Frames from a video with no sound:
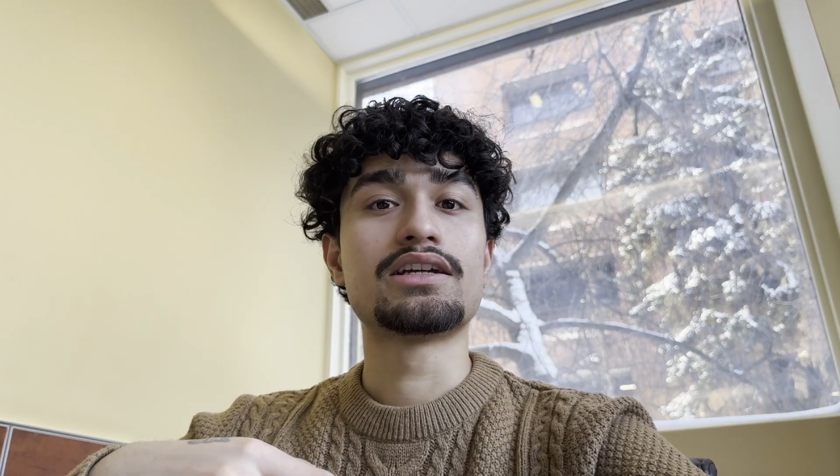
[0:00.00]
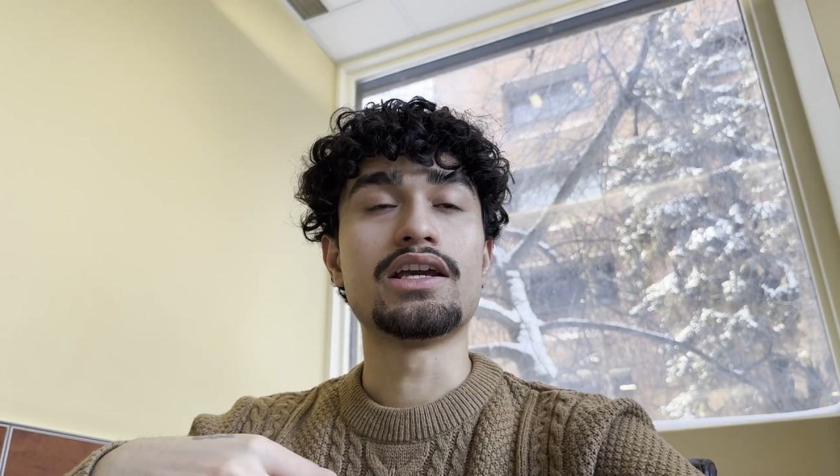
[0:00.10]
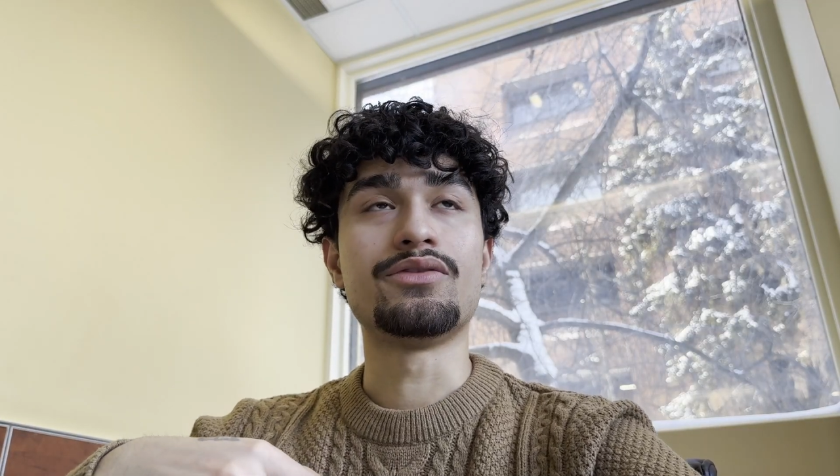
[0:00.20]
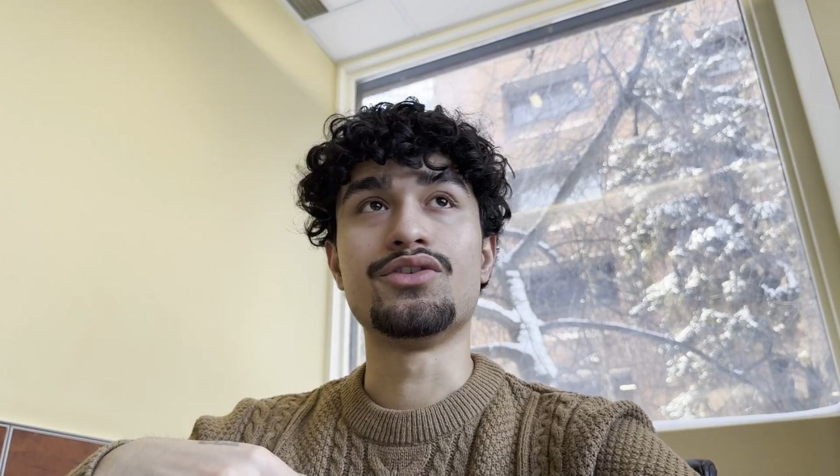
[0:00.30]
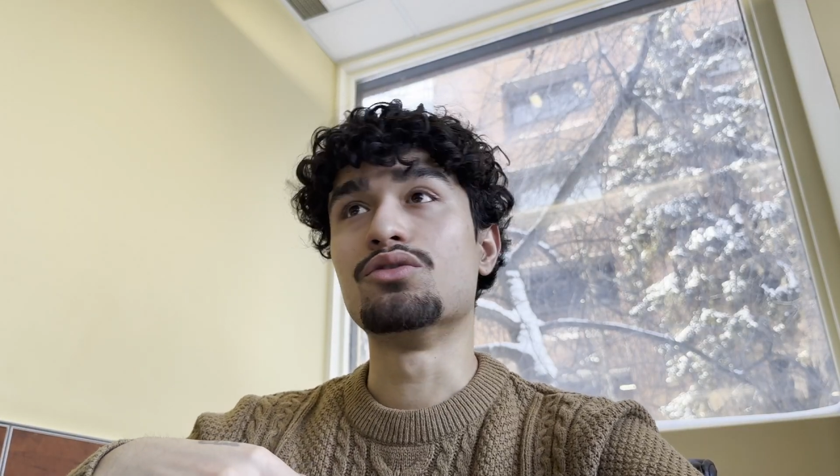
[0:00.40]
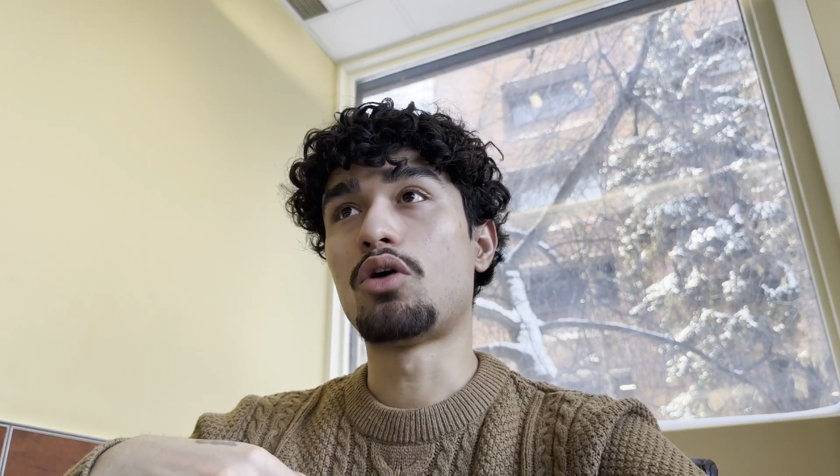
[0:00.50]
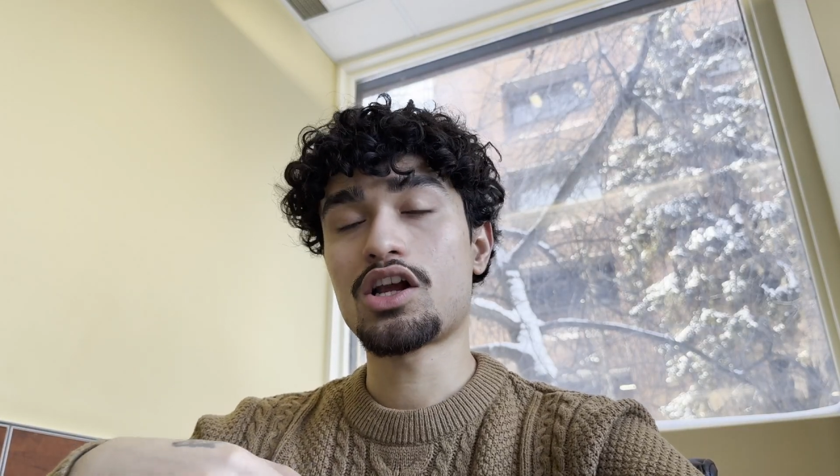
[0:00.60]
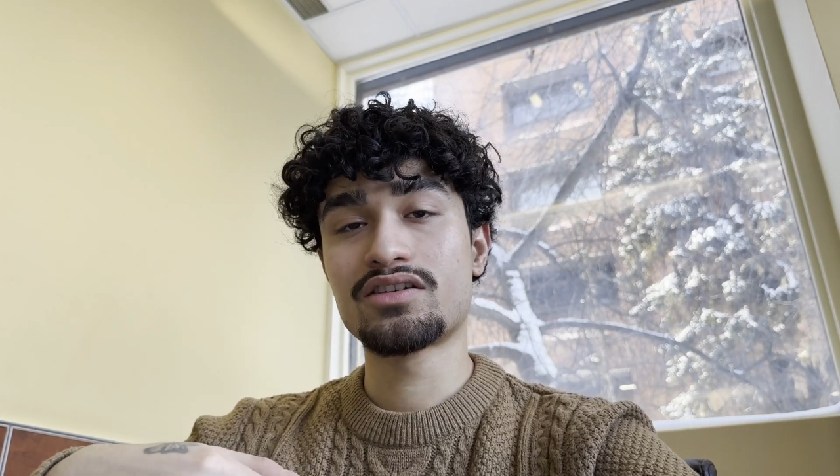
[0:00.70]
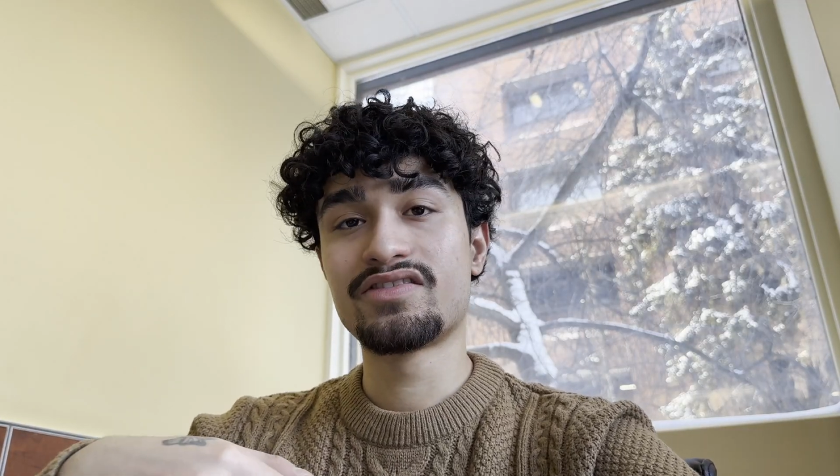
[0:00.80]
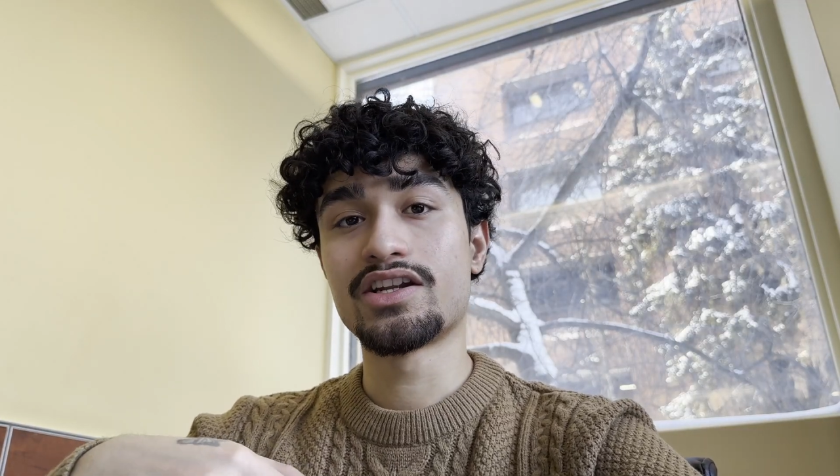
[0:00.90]
If you
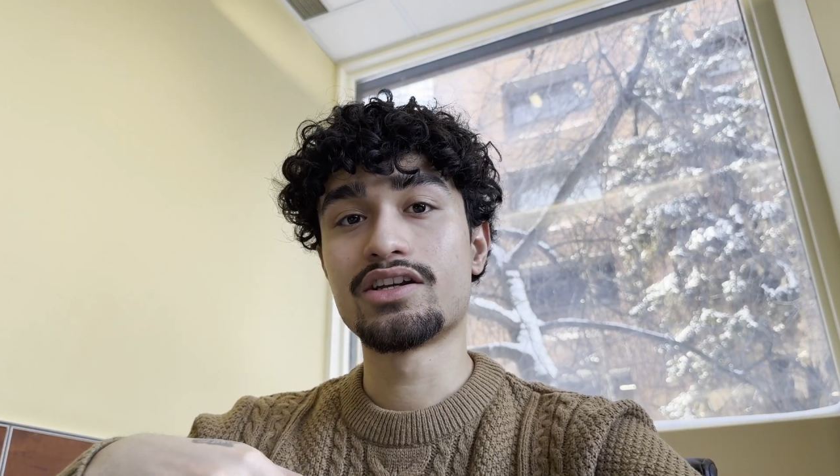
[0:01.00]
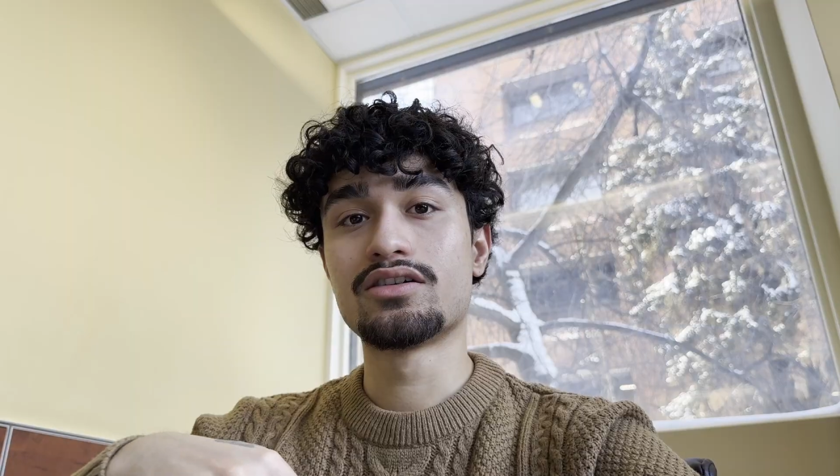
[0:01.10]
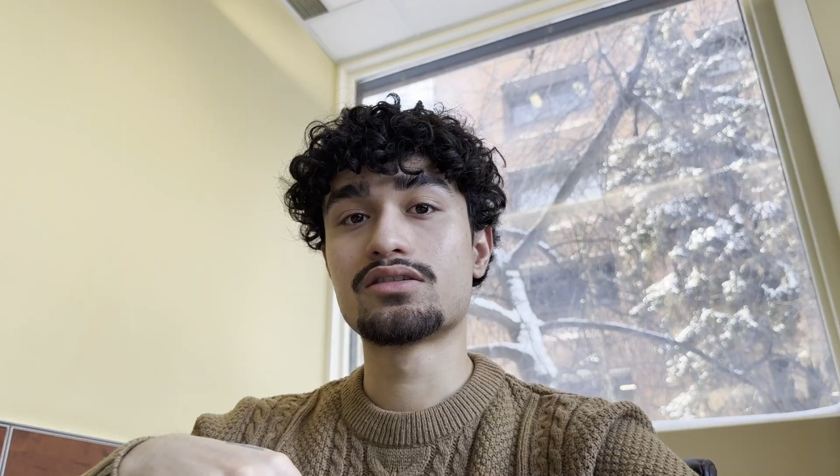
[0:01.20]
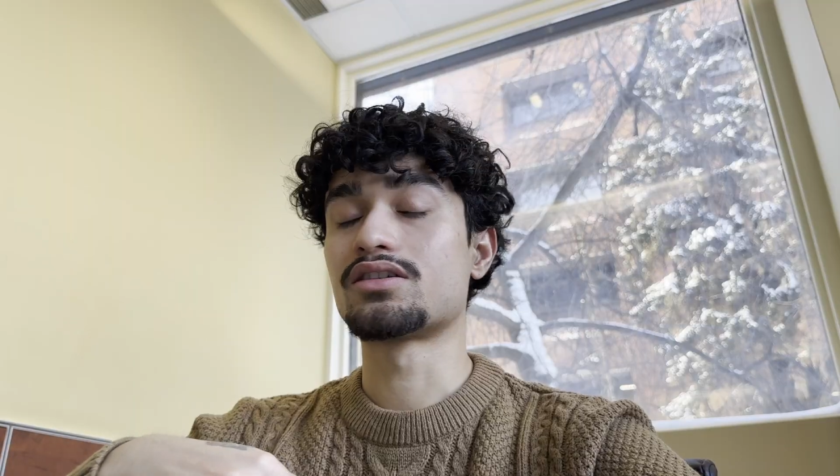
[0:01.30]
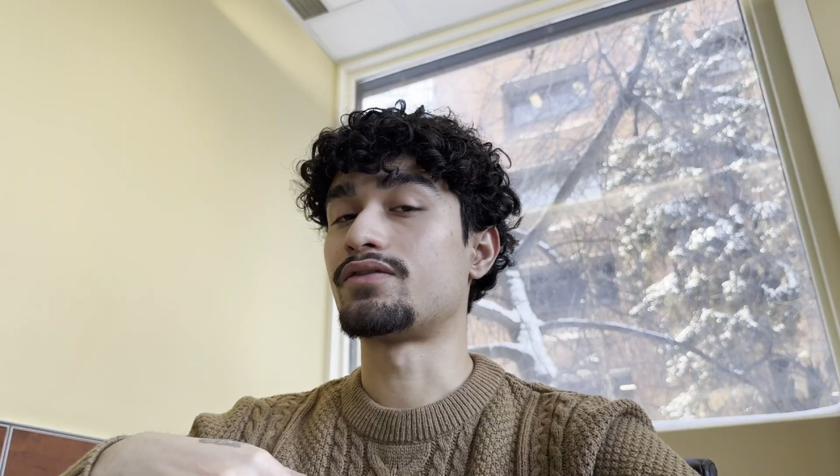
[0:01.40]
watch videos,